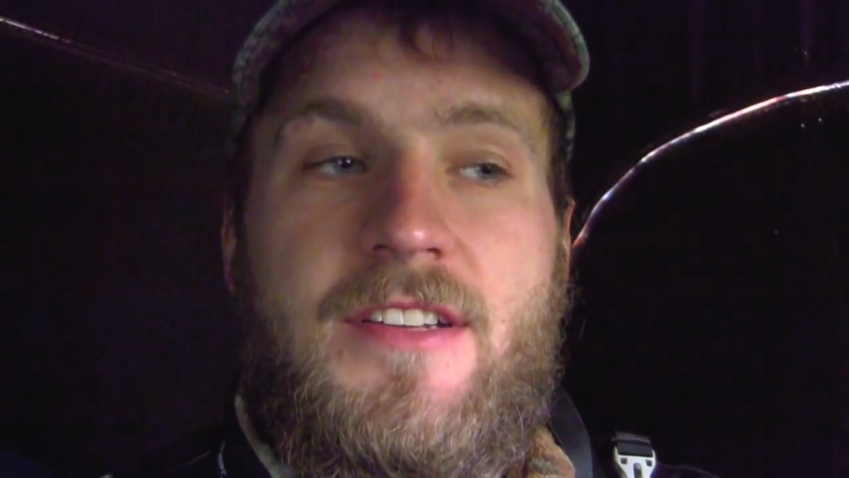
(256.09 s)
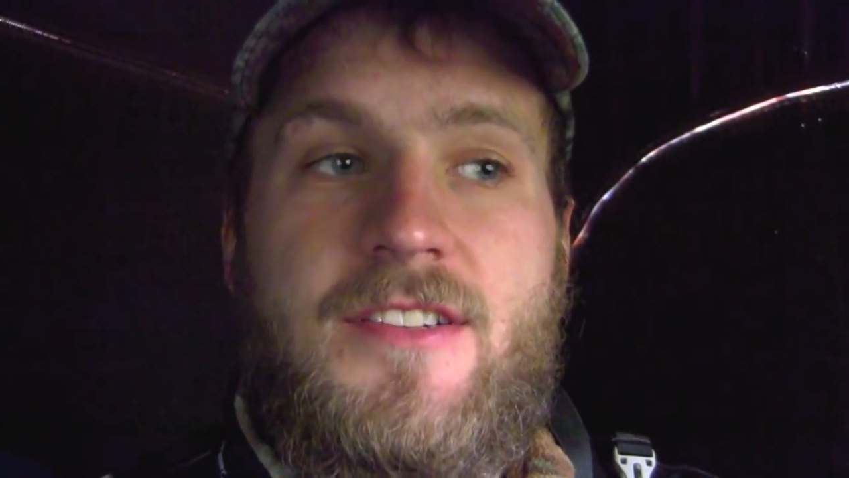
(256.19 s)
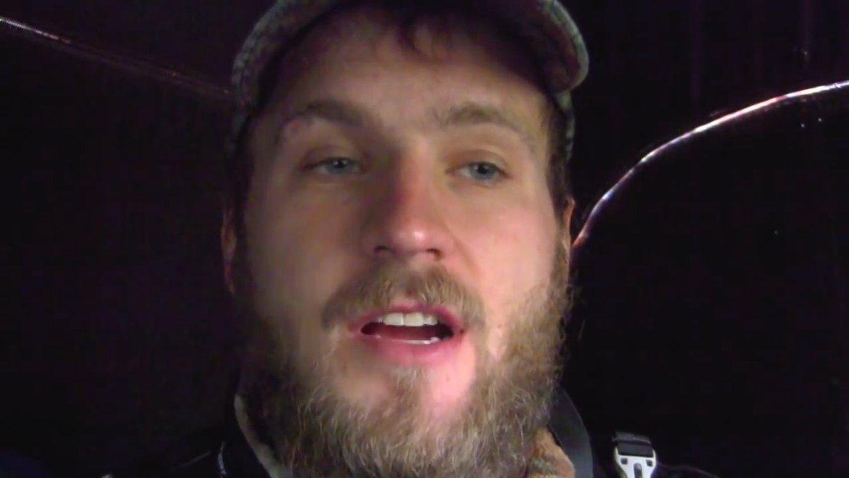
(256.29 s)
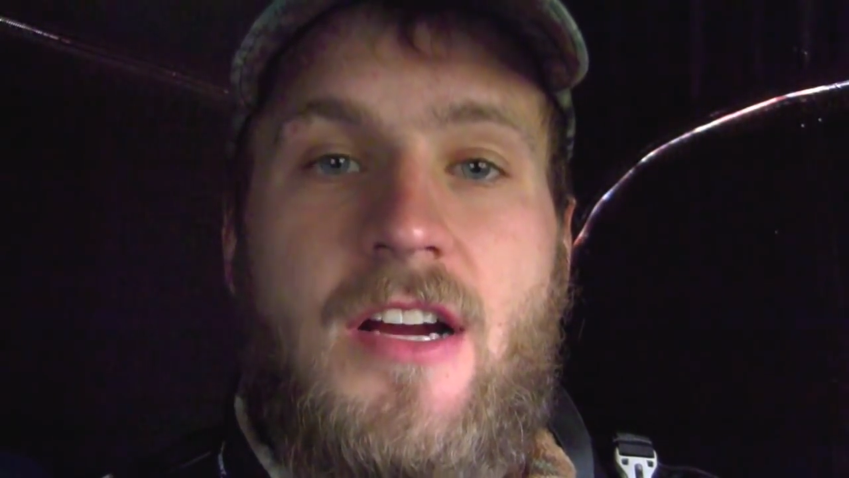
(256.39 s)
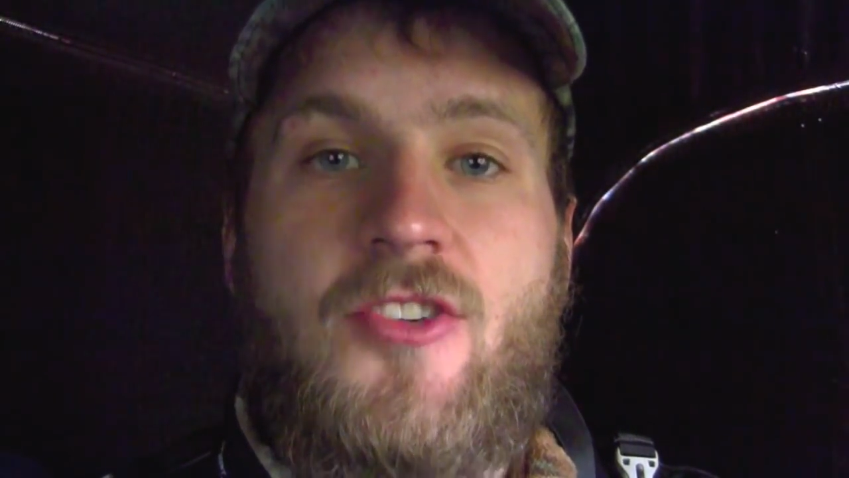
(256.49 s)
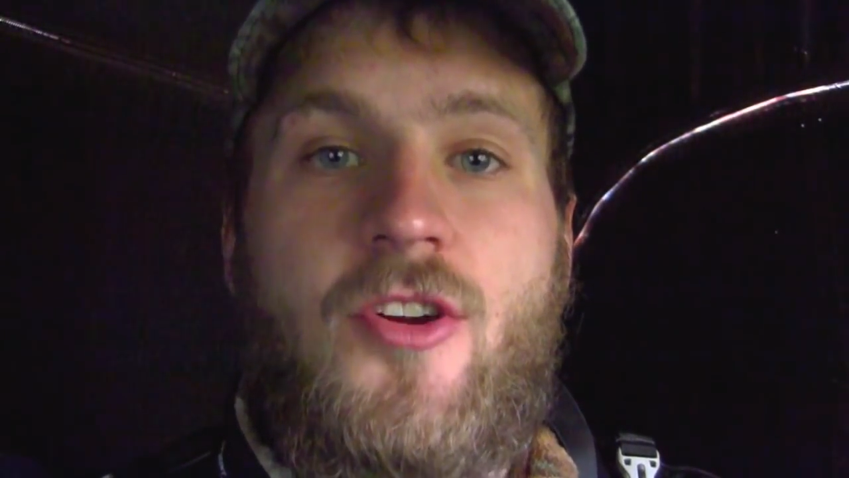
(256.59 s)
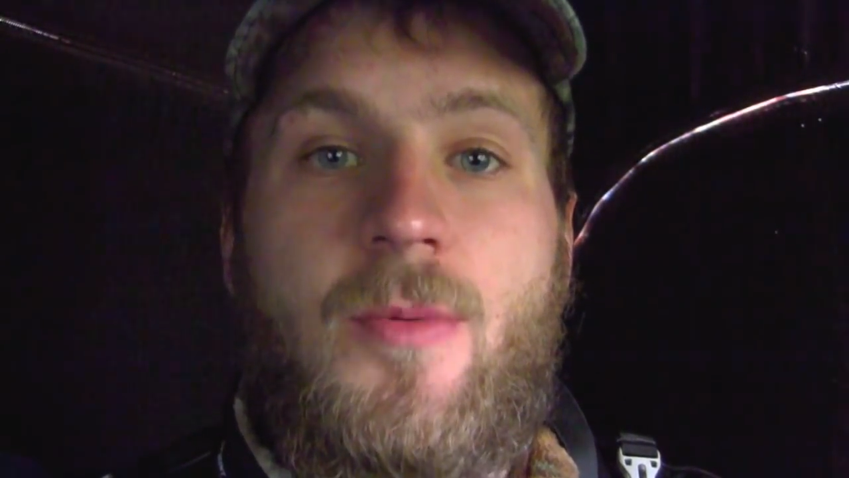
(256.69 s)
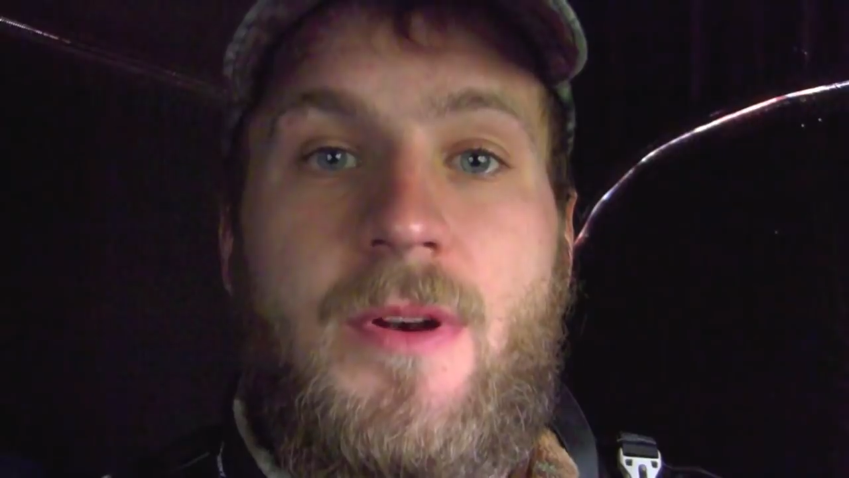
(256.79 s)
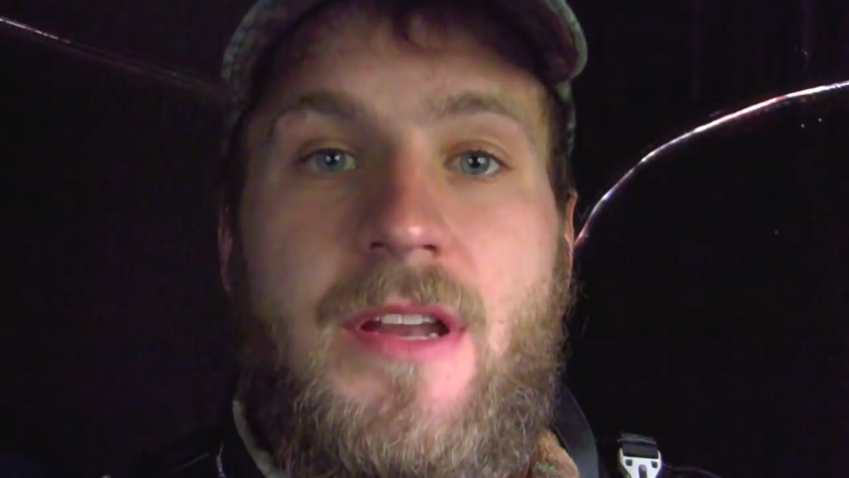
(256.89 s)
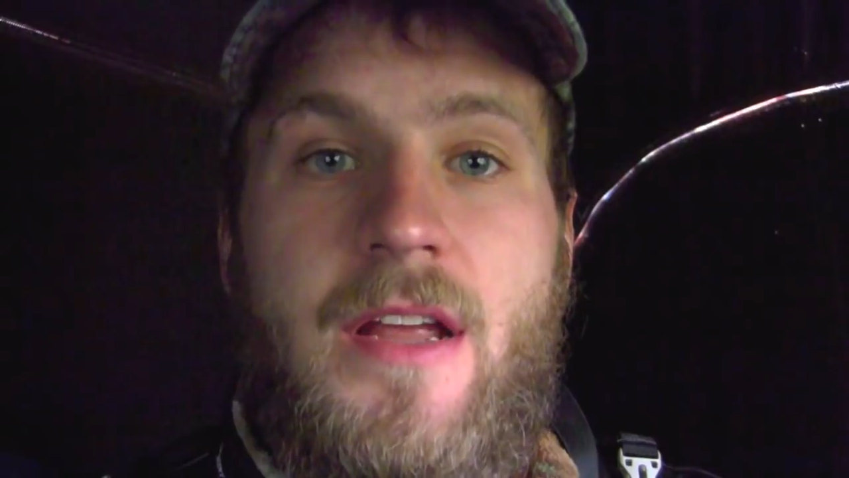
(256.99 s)
It's
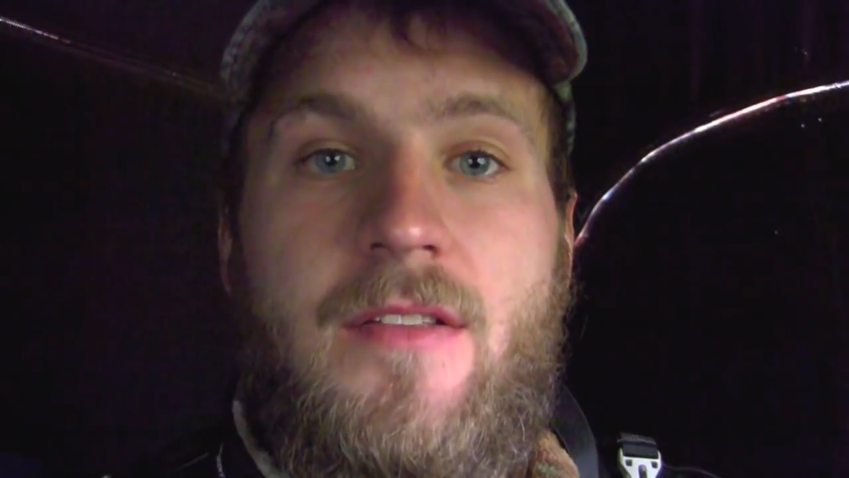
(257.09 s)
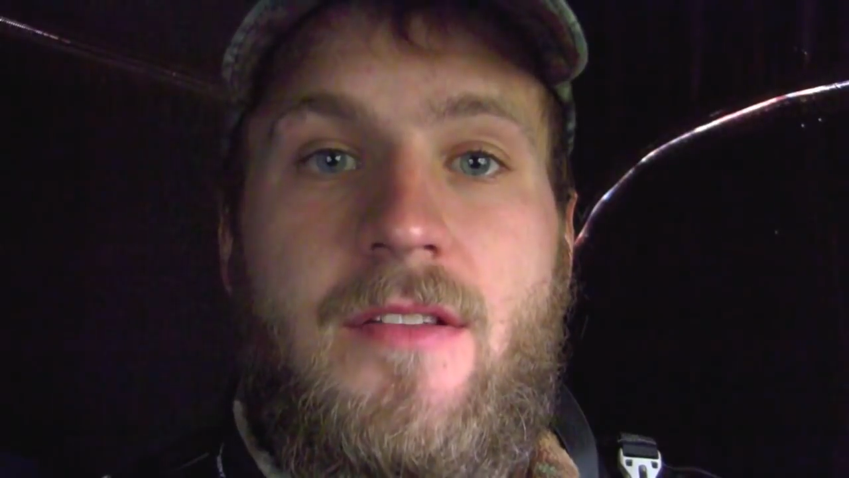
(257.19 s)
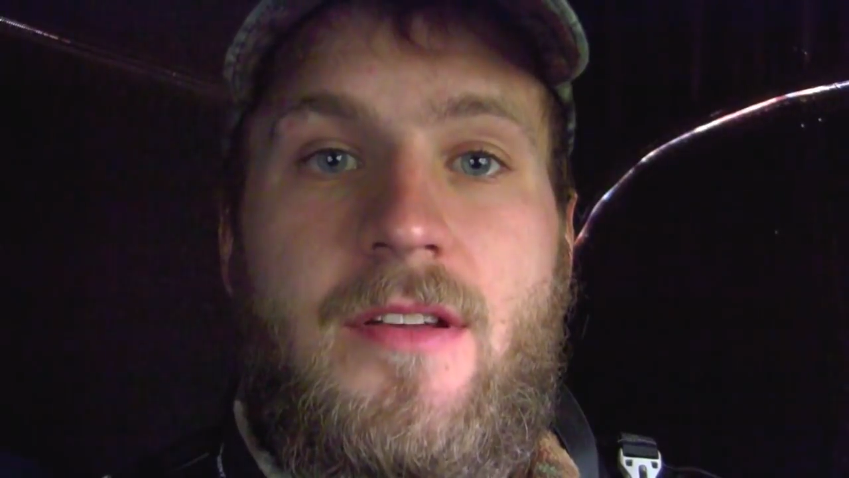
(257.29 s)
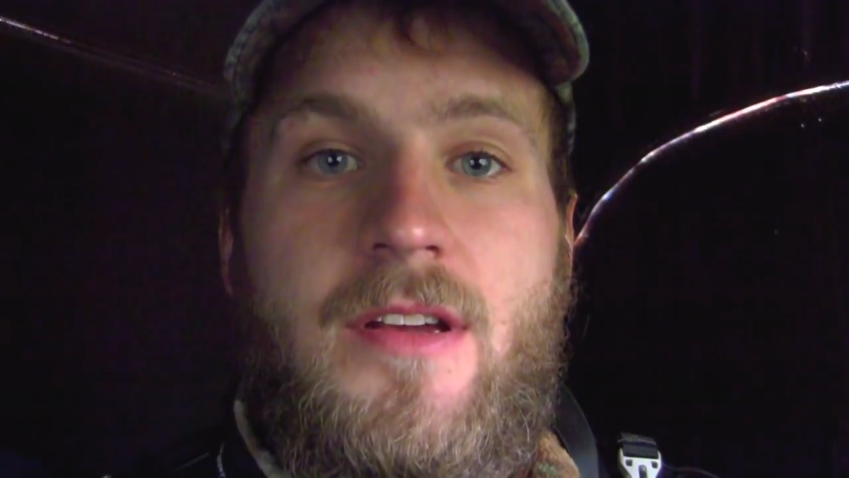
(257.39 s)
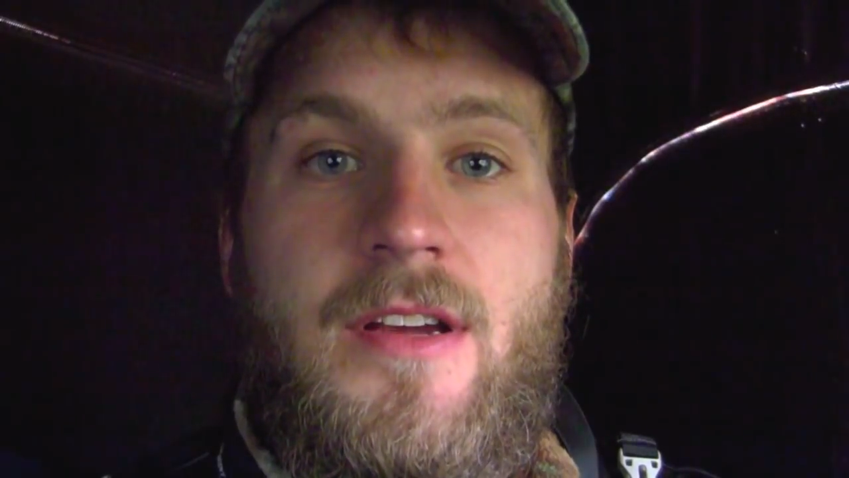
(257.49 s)
October 10th,